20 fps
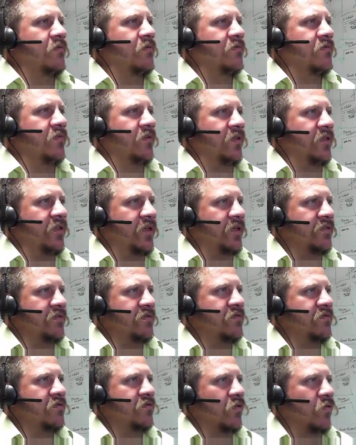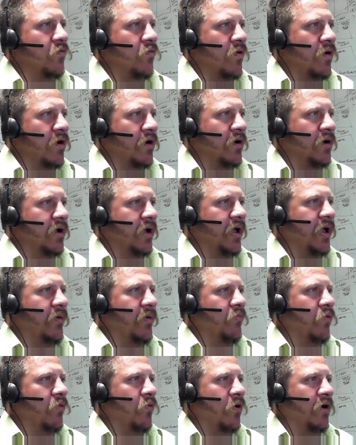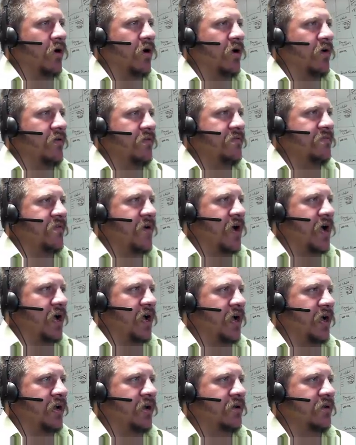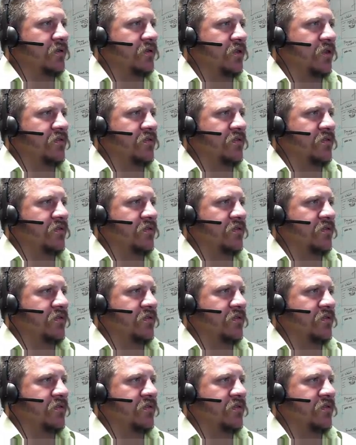for this to work and work fine.